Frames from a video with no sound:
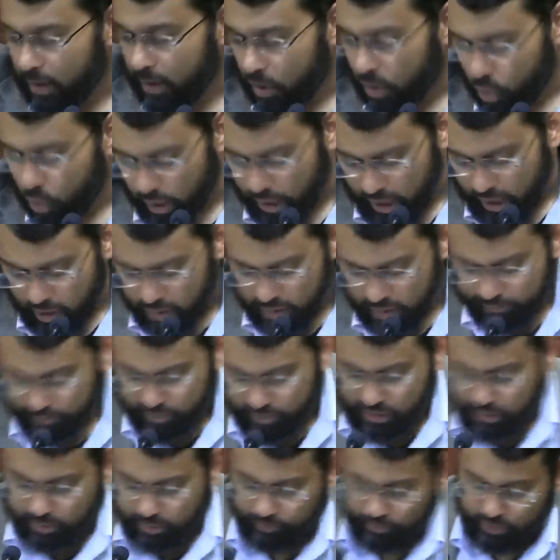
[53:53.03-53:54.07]
where
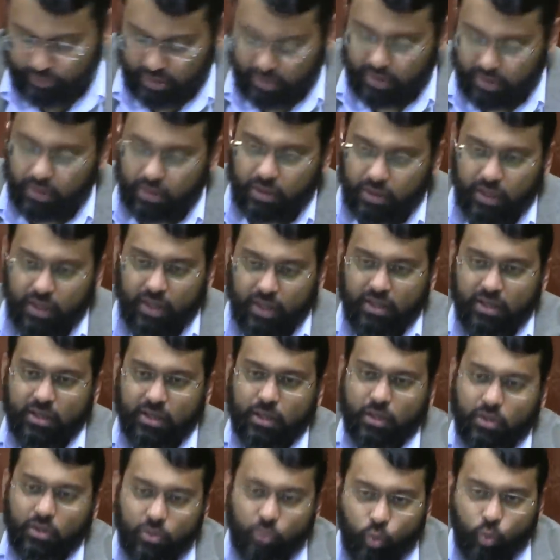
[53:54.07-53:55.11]

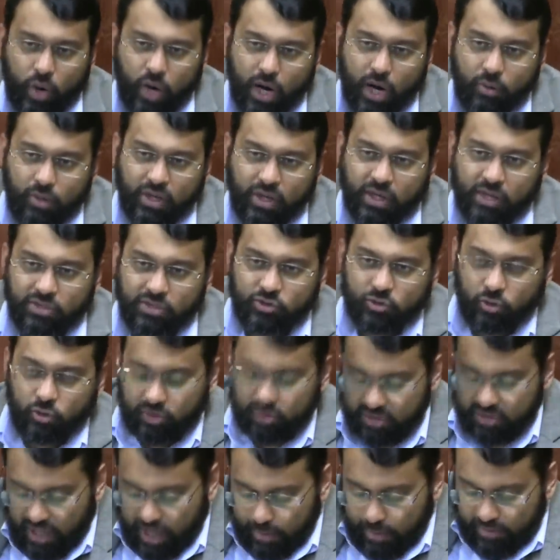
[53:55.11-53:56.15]
wearing a
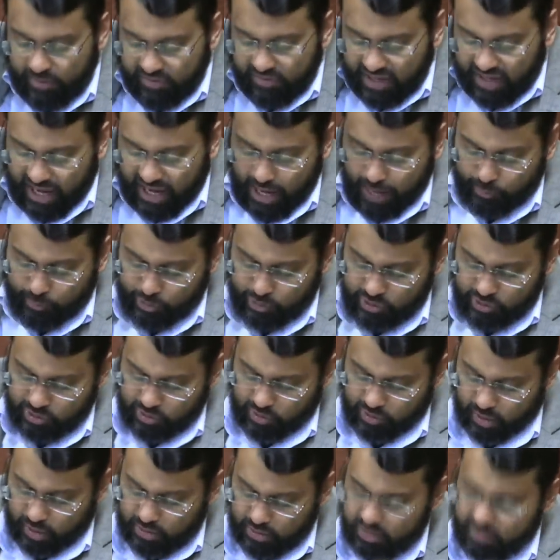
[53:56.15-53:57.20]
certain type of cap, which is
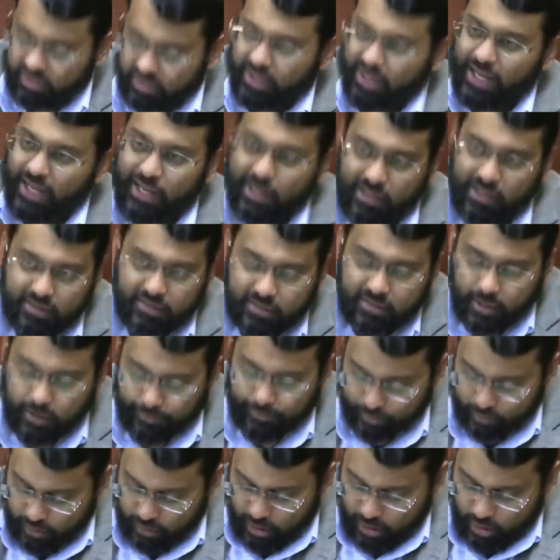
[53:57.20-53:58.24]
called a tayalisa,
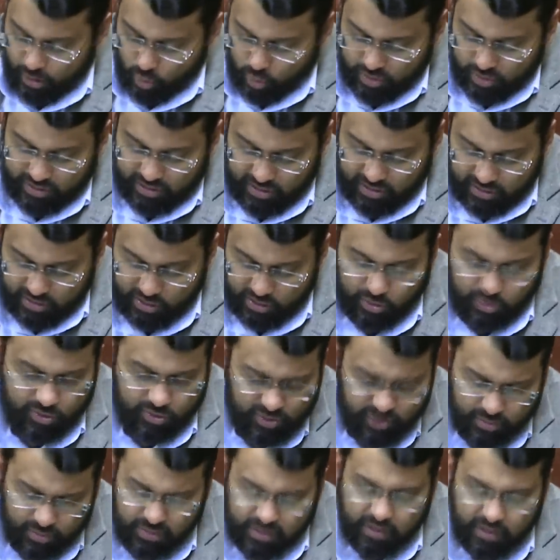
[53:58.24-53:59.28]
was
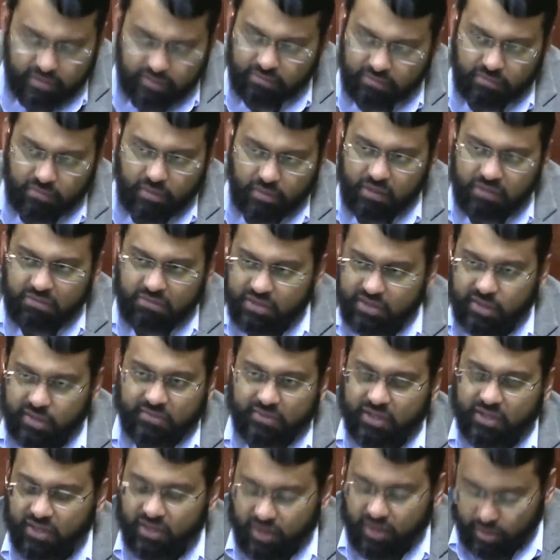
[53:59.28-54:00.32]
considered to be
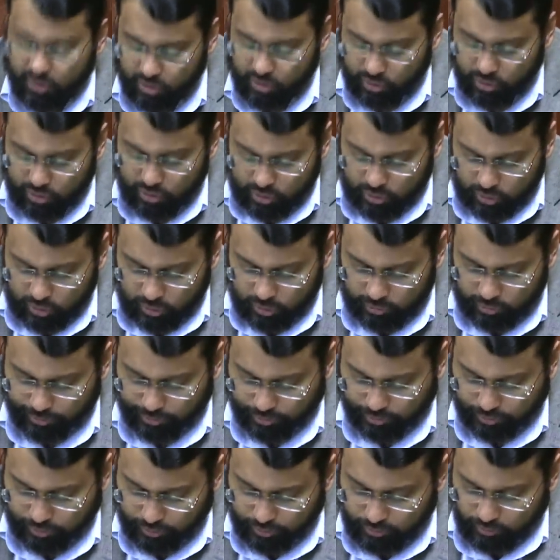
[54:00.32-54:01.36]
something not good to do.
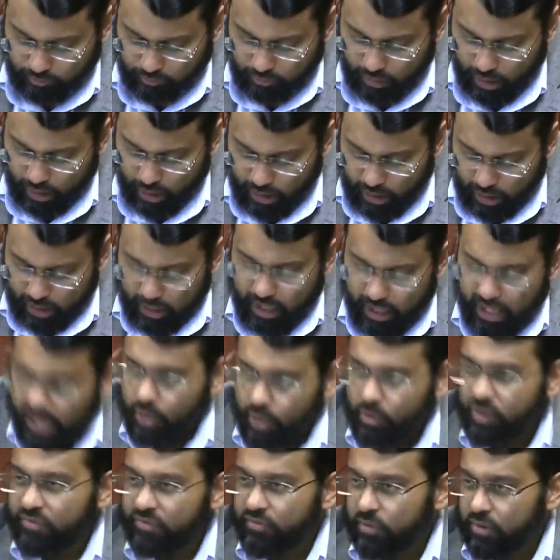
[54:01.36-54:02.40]

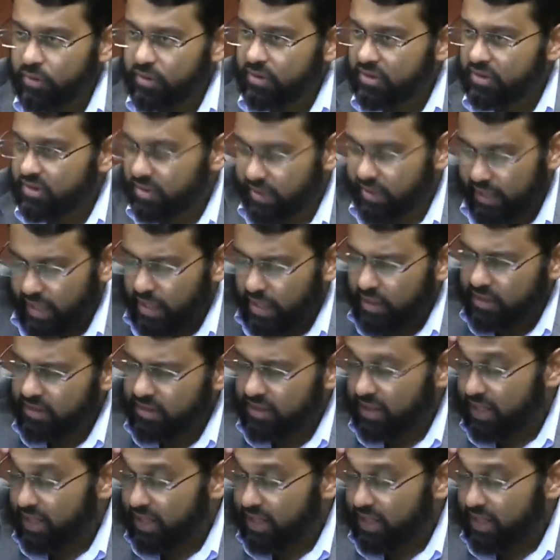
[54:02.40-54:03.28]
However, this tayalisa